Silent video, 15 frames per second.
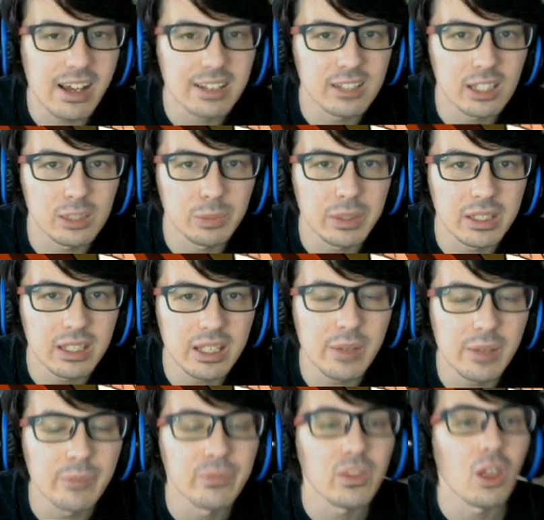
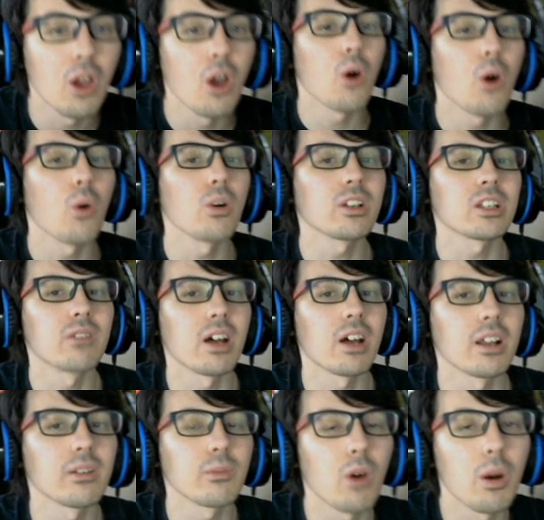SSBE, or you can
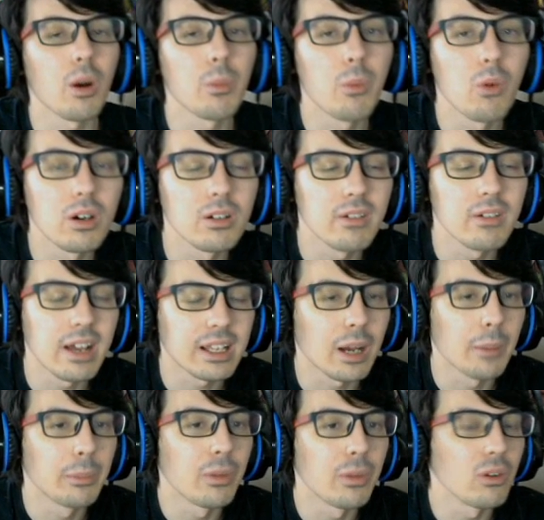run a more like
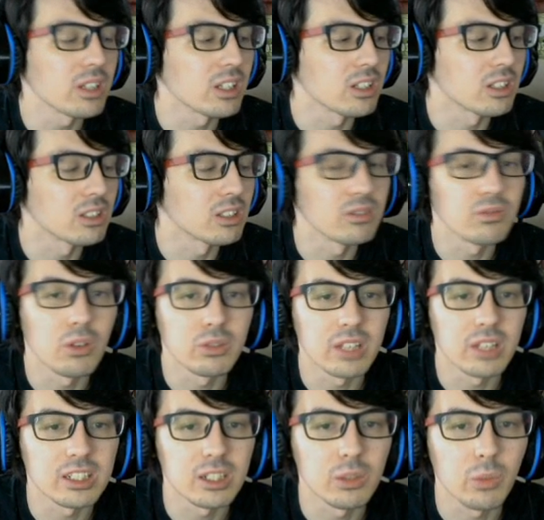a bulkier
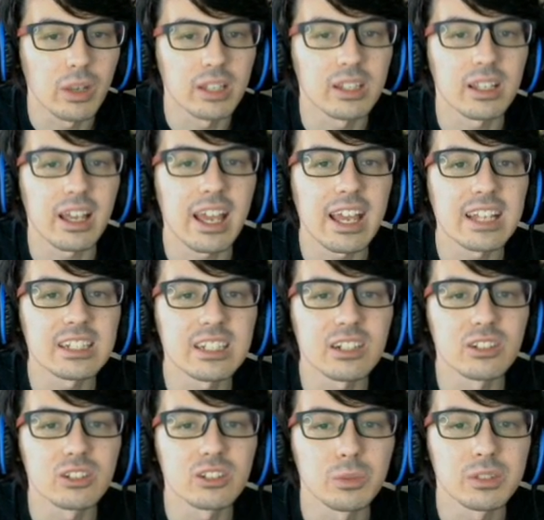rotation with
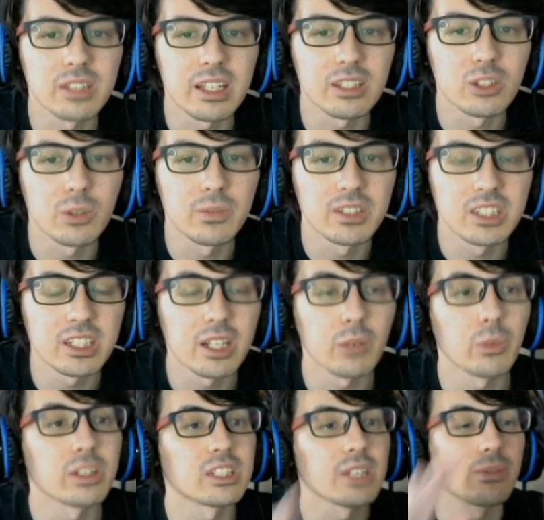AGL Saiyan 2 Vegeta,
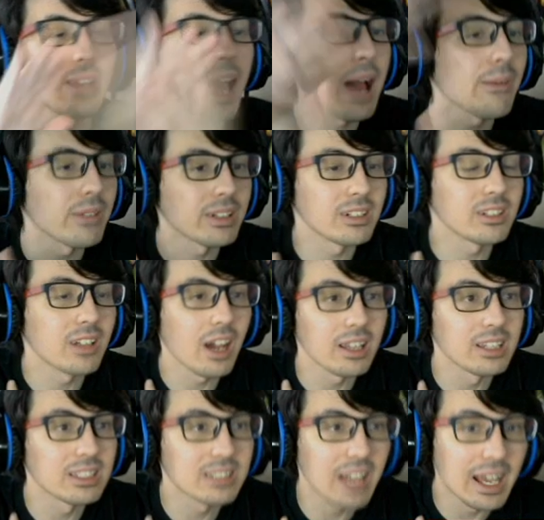which if you haven't
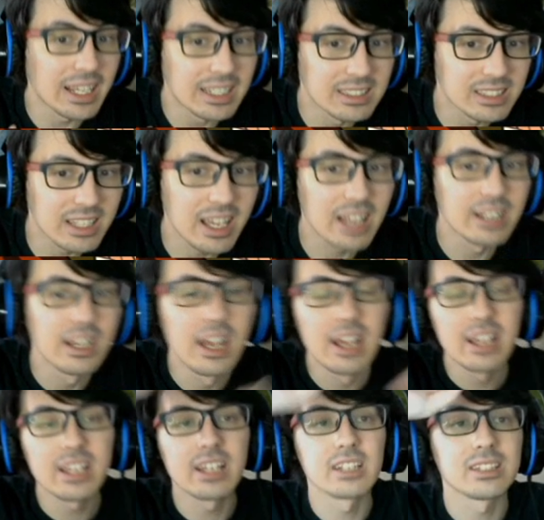gotten this guy easy aid,
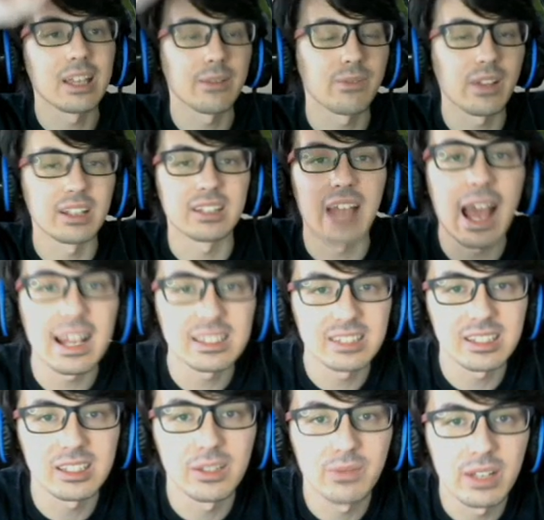he is a
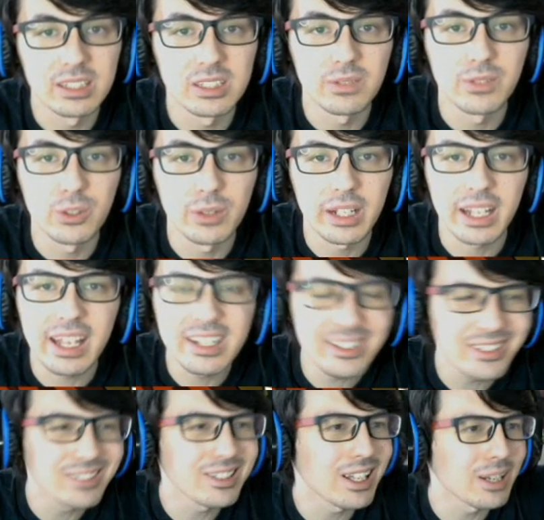fantastic defensive unit, and you
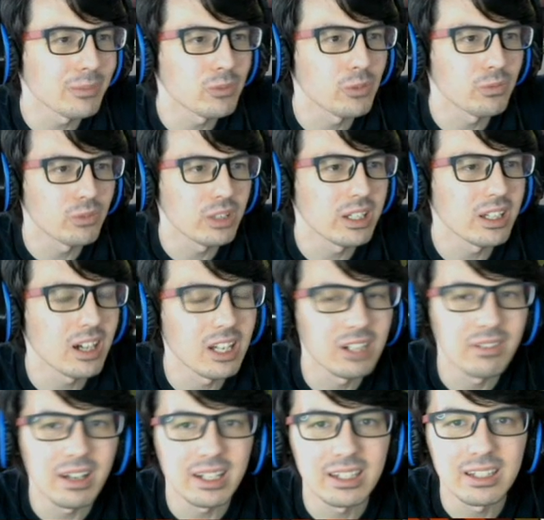can get him for free on a
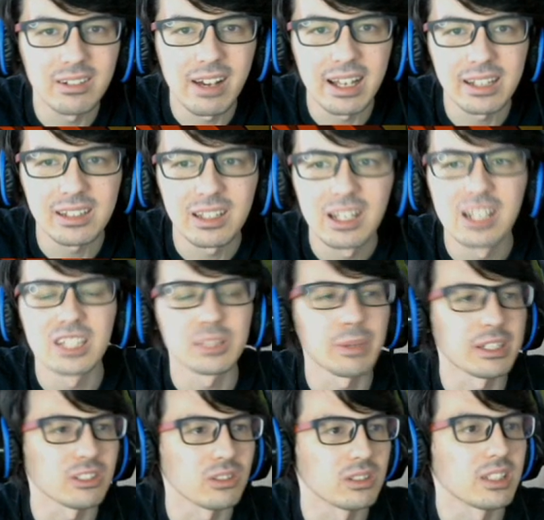lot of the like
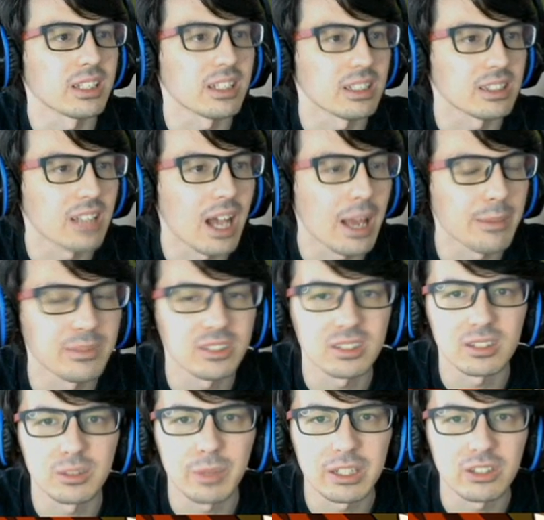special ticket times,
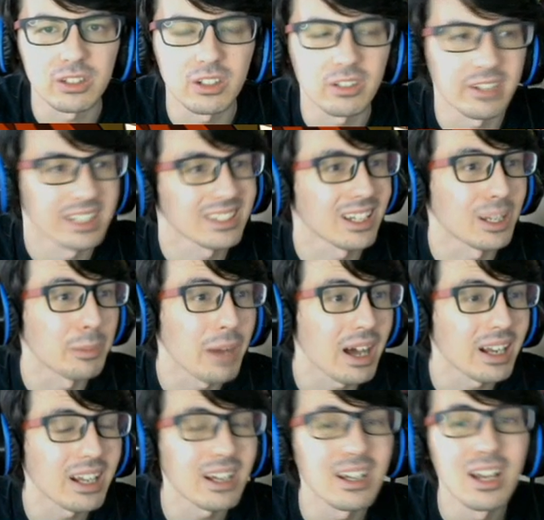especially during like
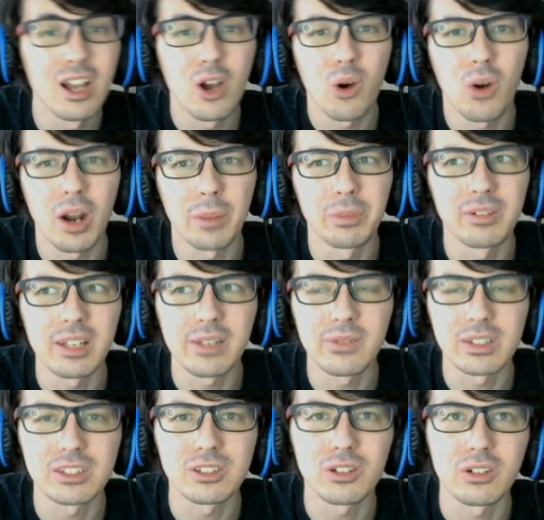Tanabata, or I believe
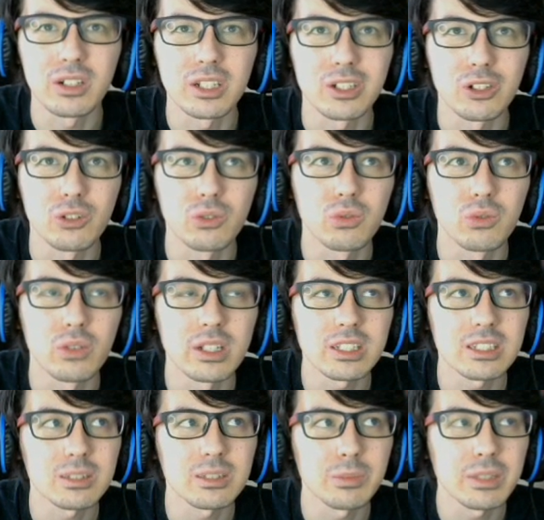it's during
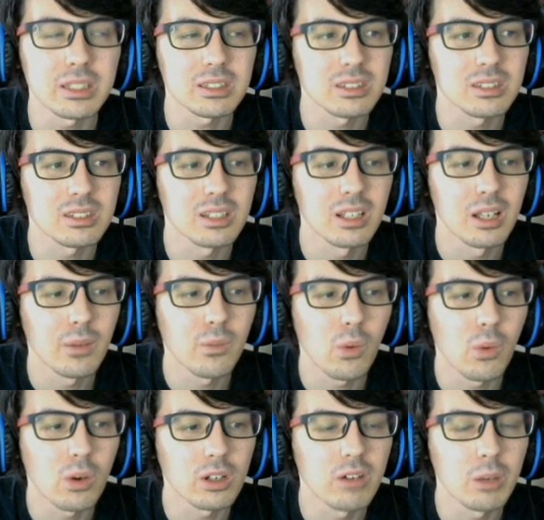Christmas
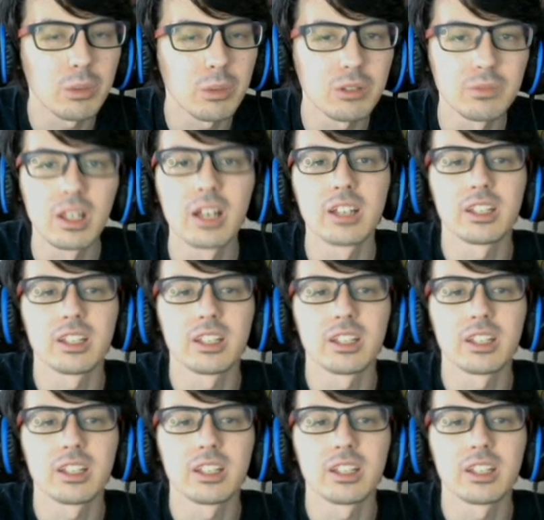for Global.